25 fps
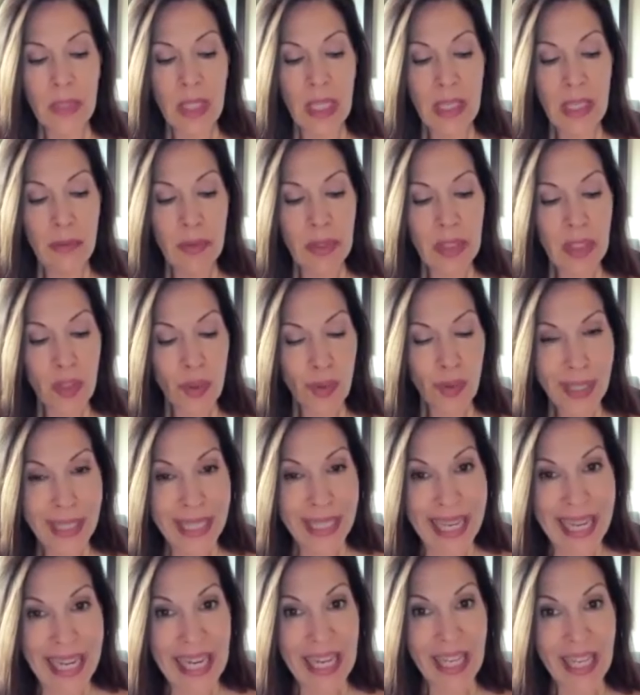it was
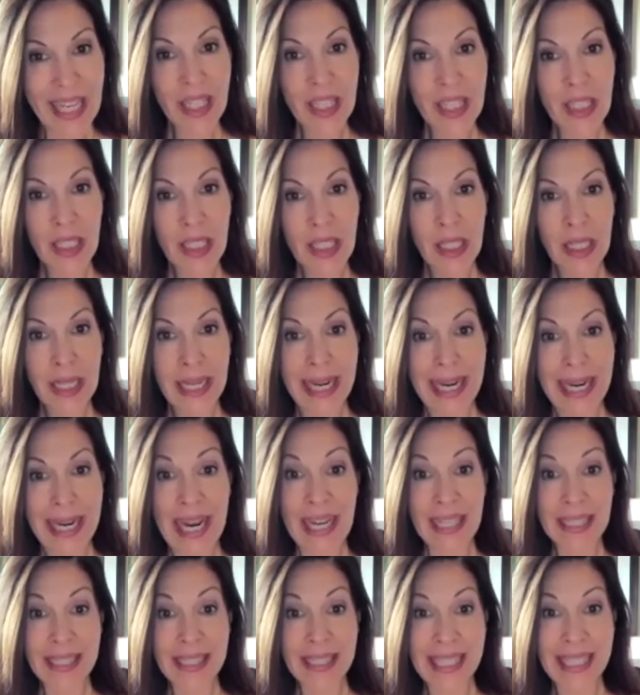created
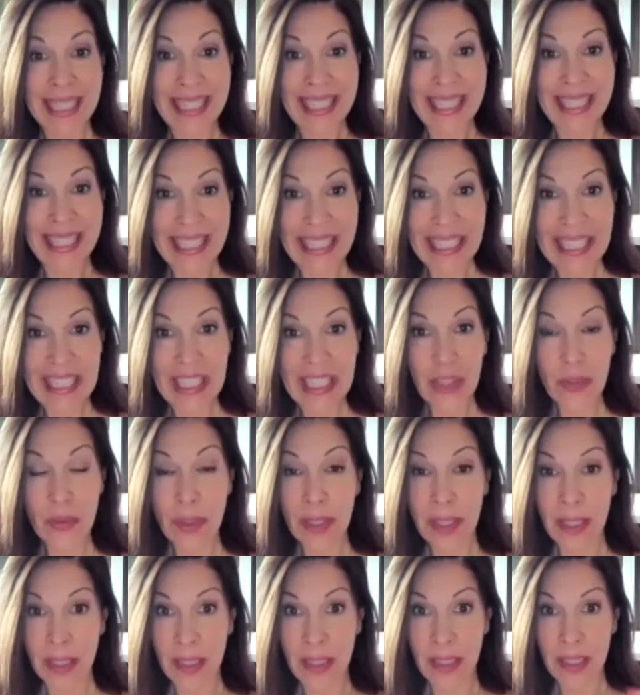as a
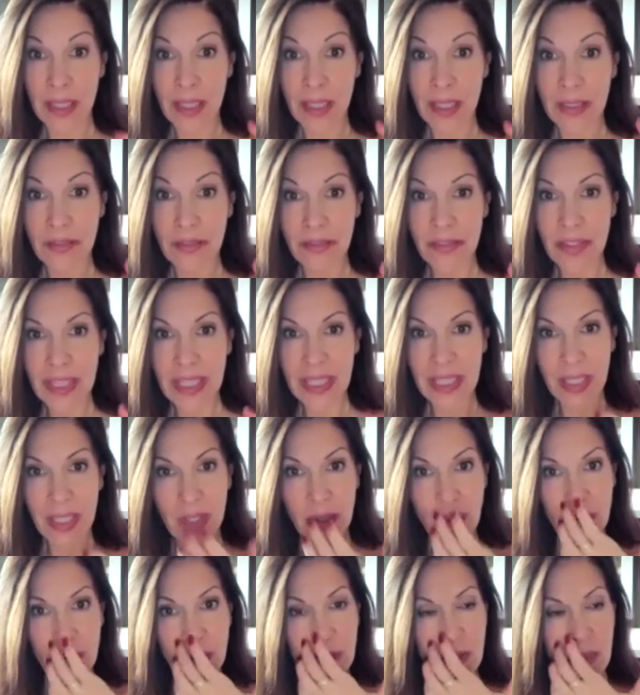clearing
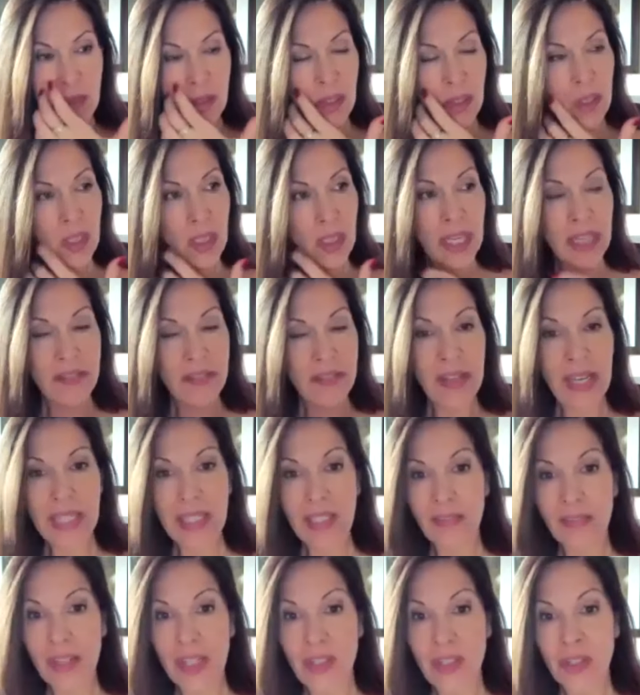video. There's a lot of
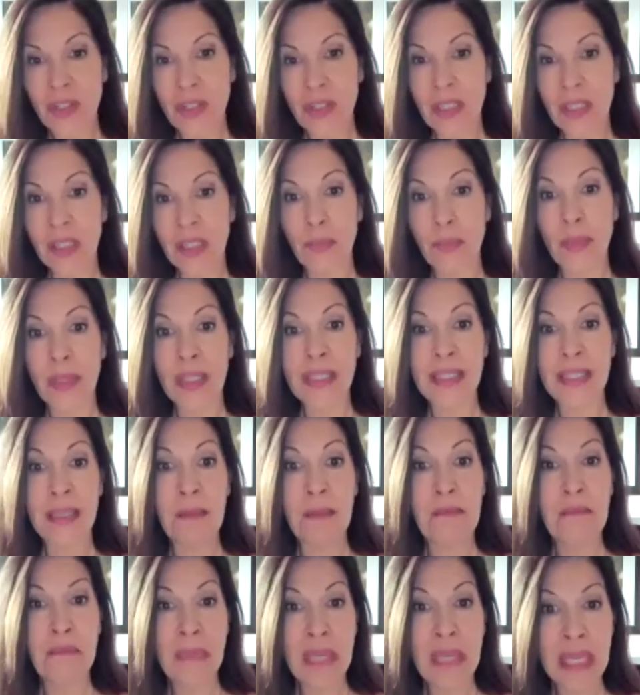activations in there, but it's a
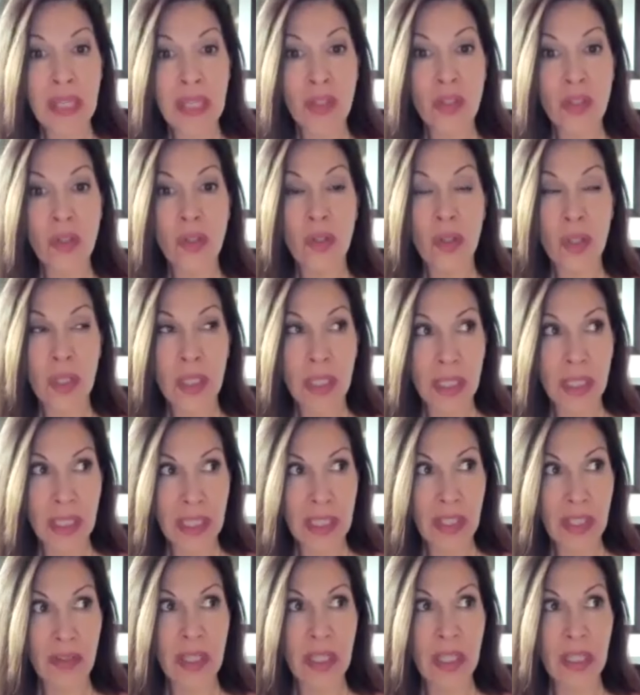major
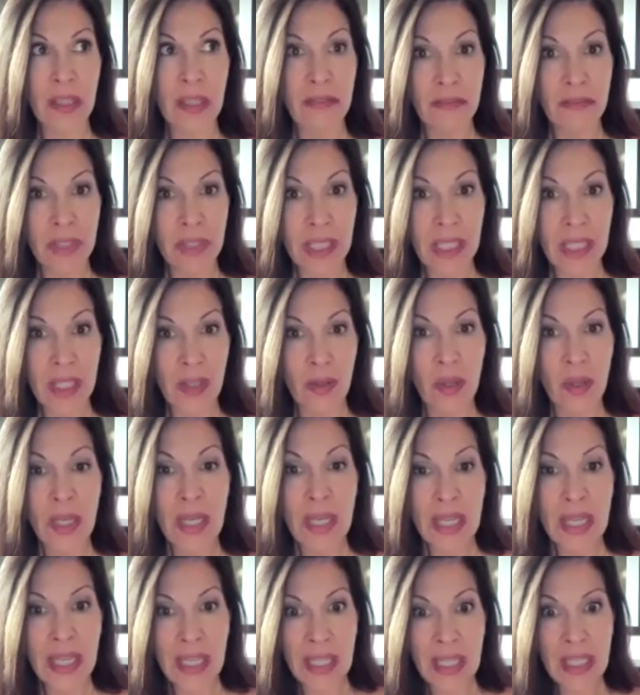clearing video.
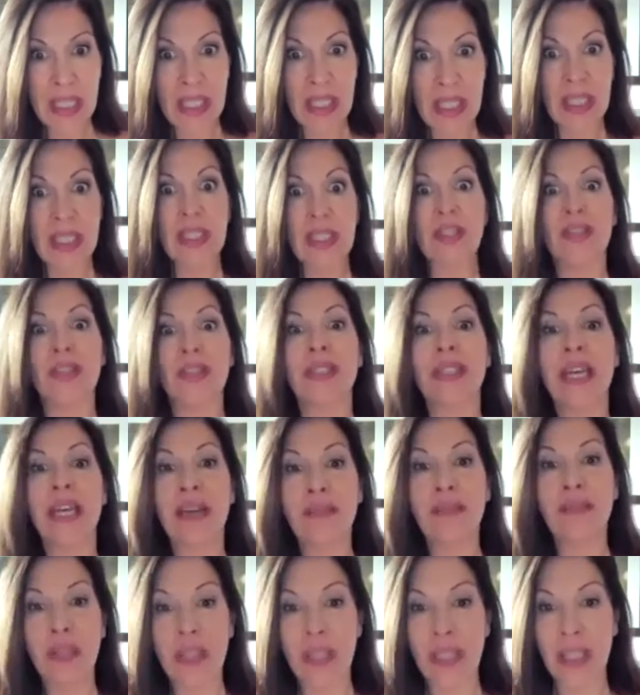It clears
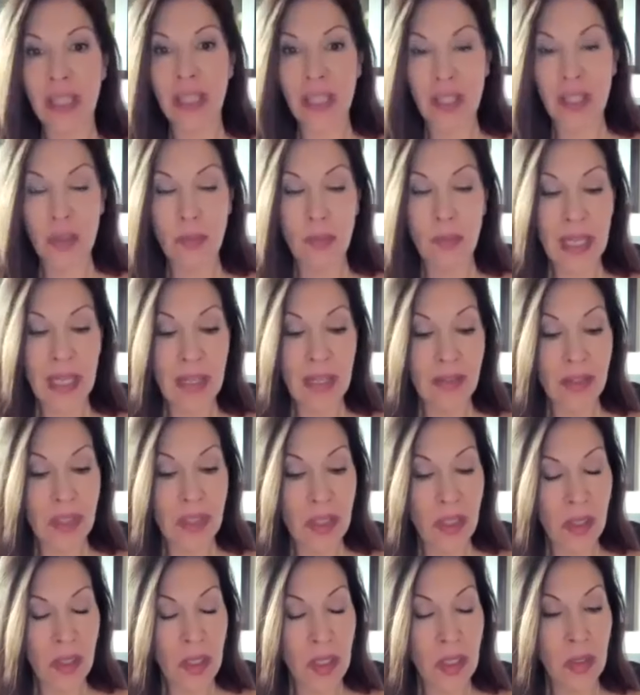everything that you may have
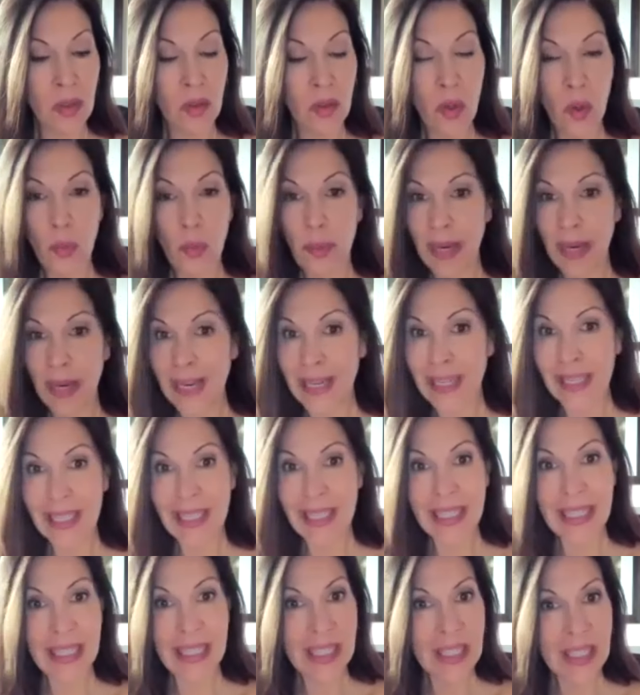stuck on you. Go back
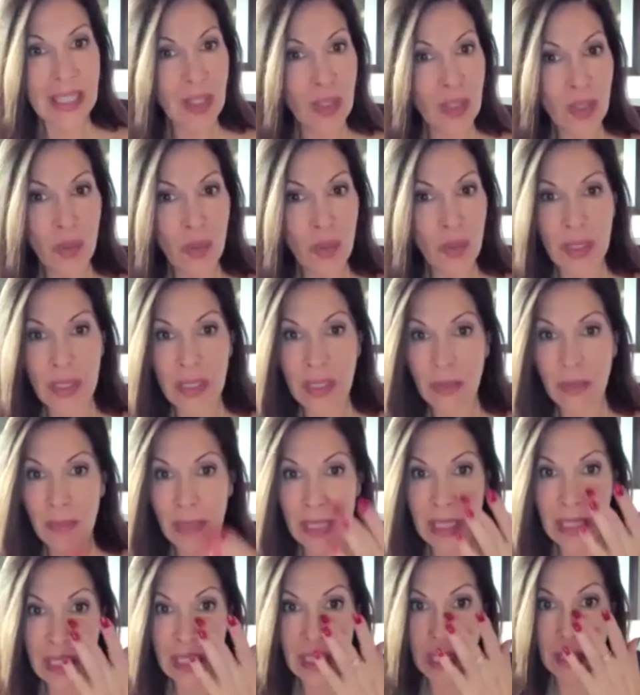and listen to it as
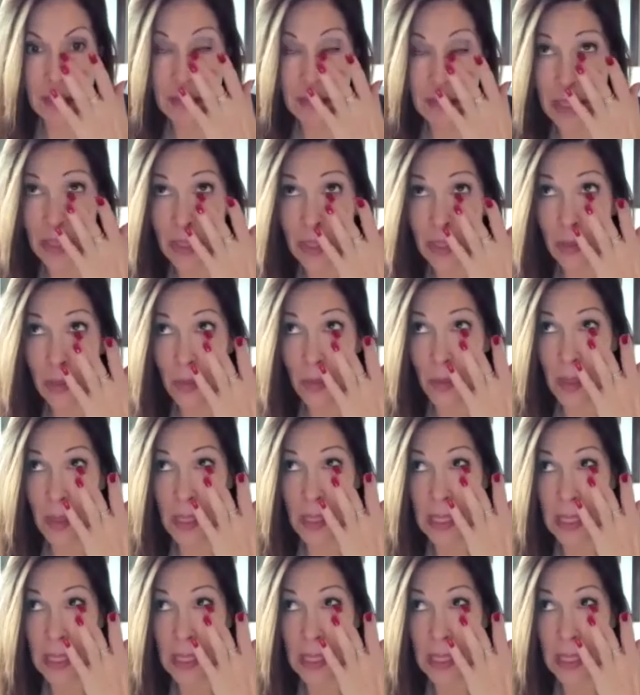many times as you